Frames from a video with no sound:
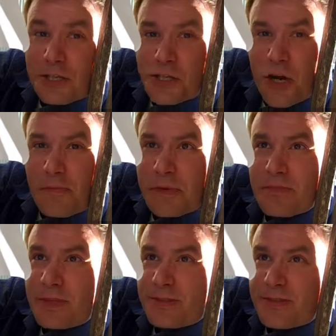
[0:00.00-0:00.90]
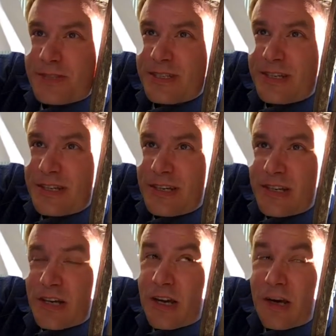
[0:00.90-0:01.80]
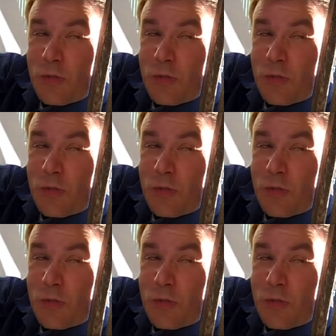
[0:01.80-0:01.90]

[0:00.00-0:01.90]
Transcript: sharpened pencils, uh,